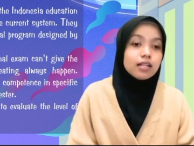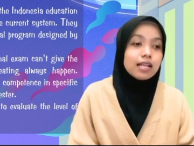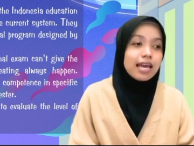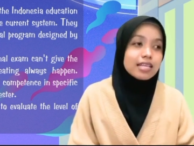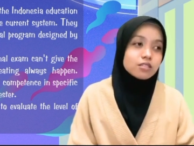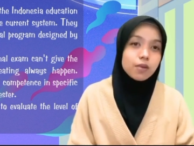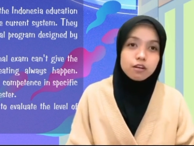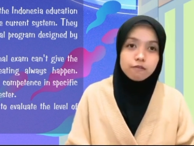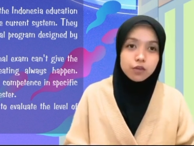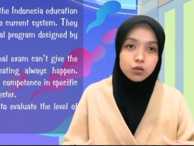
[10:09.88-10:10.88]
It's better
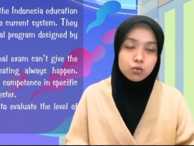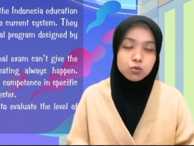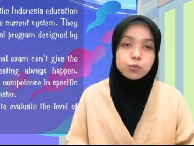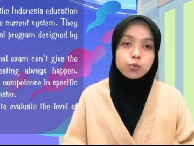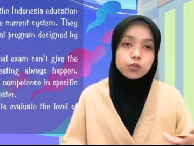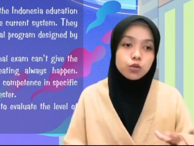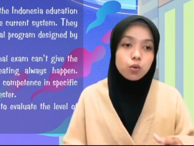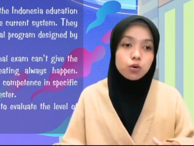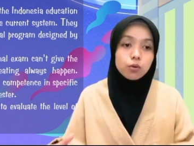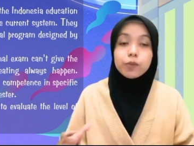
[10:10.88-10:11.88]
for you to put your
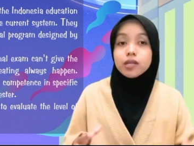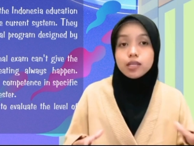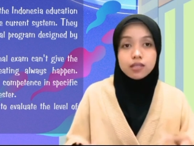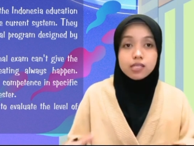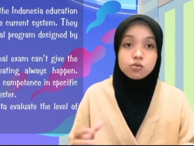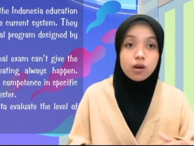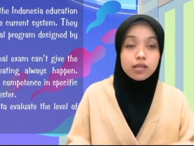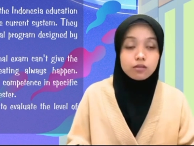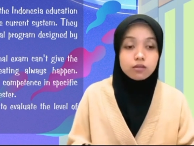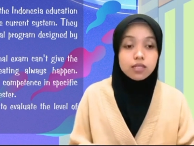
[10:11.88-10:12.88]
opinion as a
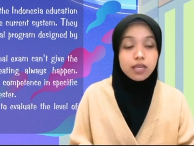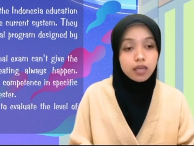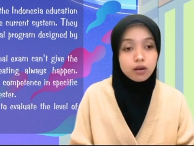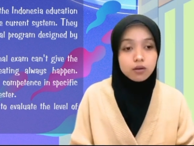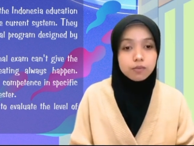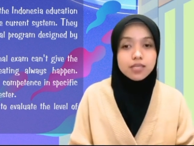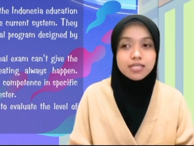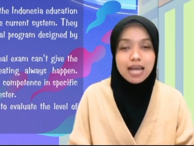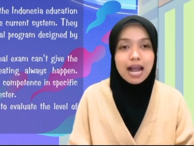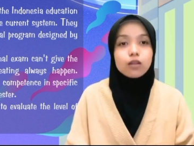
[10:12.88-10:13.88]
writer in here
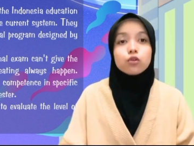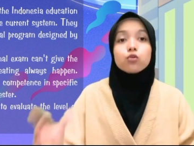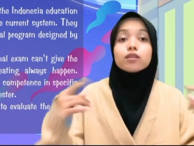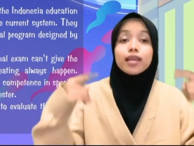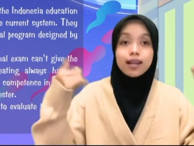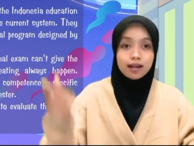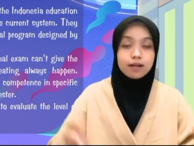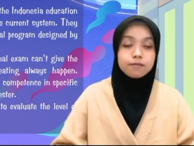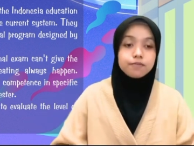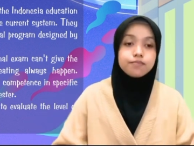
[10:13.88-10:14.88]
beside on your data.
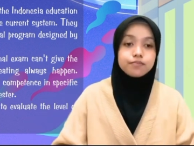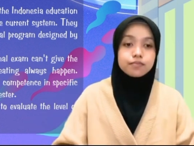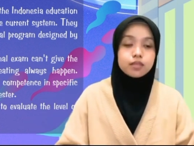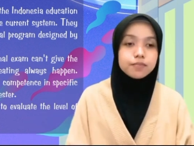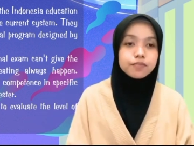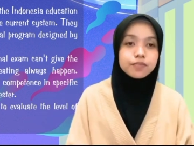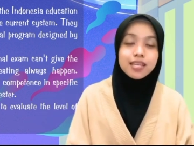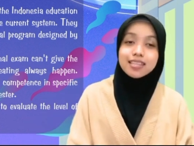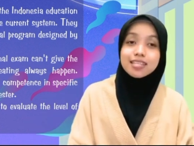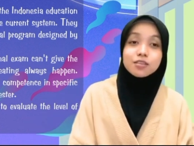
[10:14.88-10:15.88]

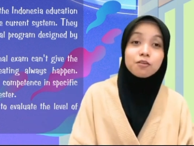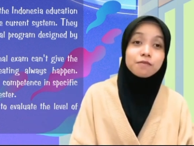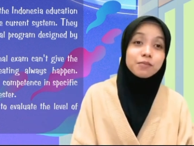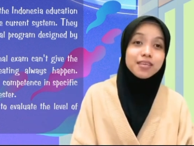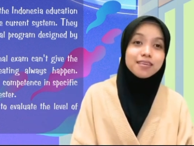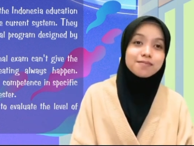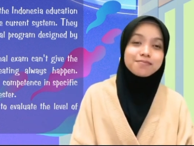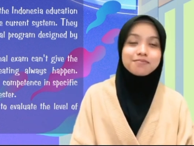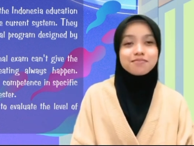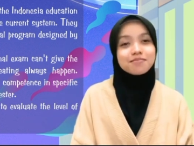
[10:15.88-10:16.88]
That's all for me.
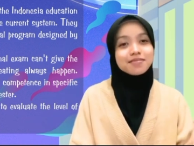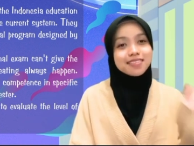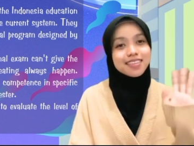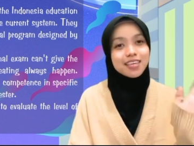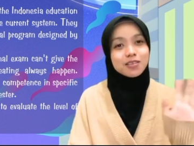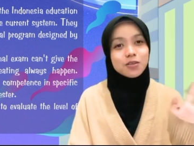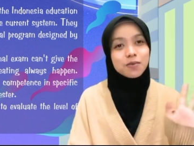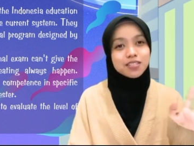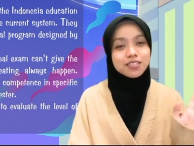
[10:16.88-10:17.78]
Thank you so much.